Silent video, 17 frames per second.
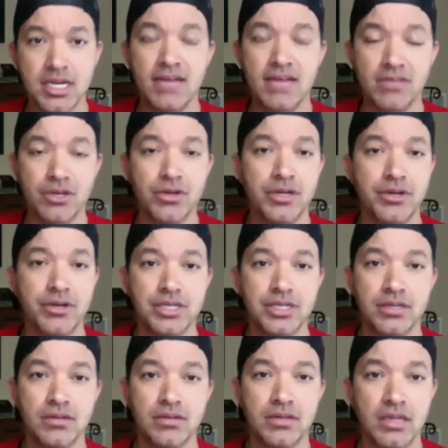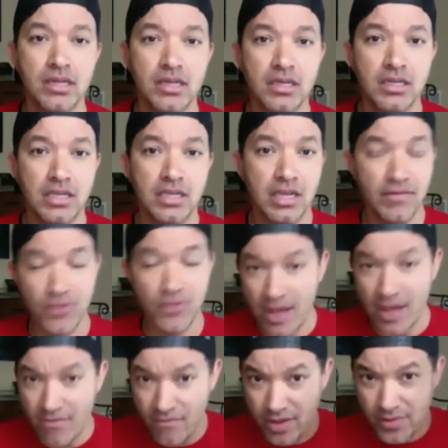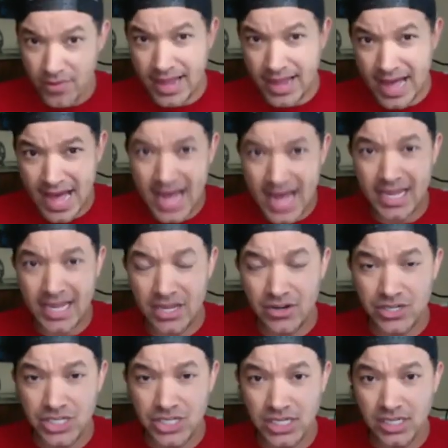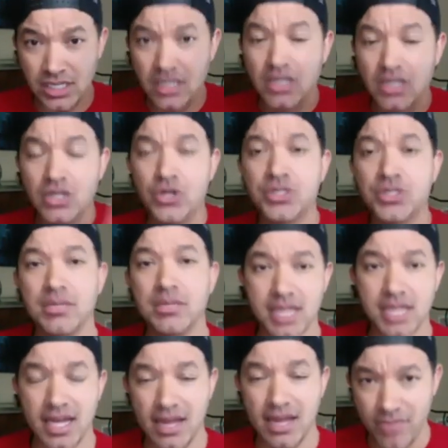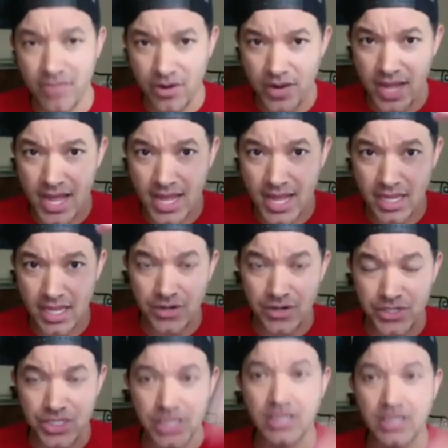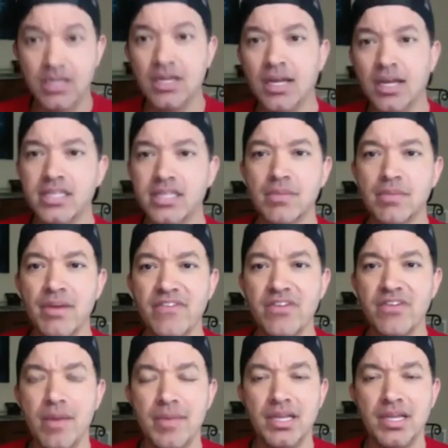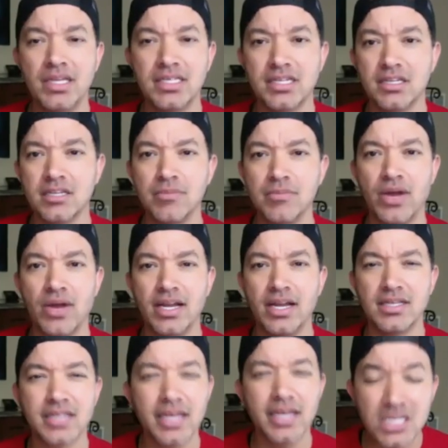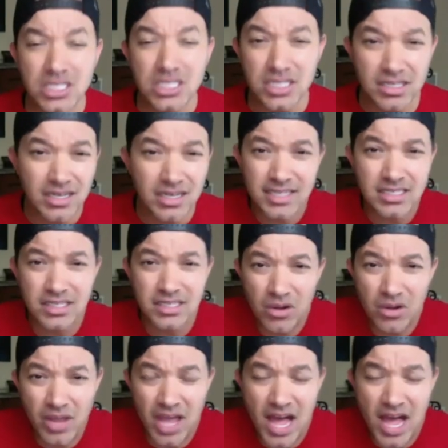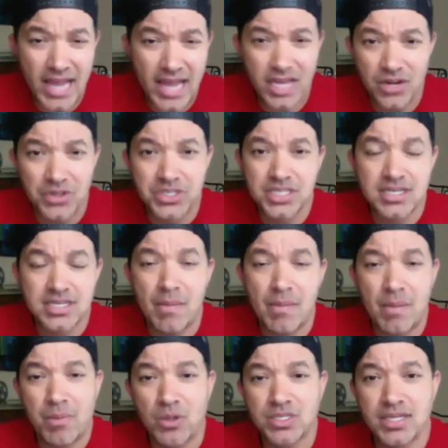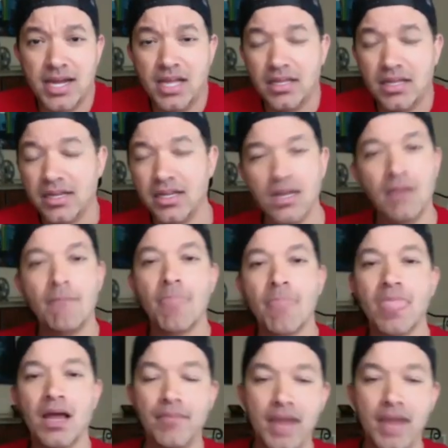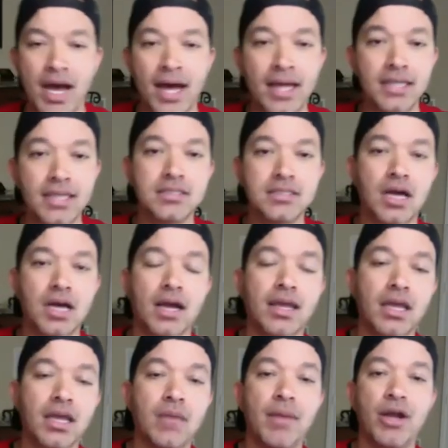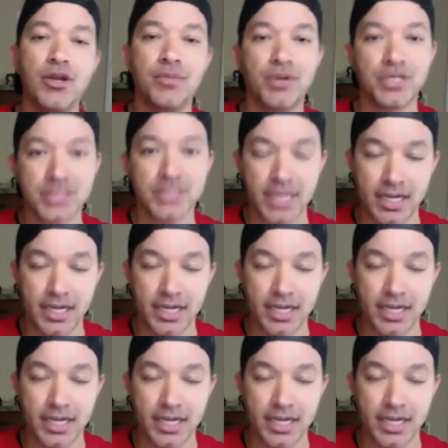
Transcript: little energy. If you have very high energy, your team's going to have very high energy. And some of you may be listening to me right now and say, high energy is not my personality. I'm not talking about your personality.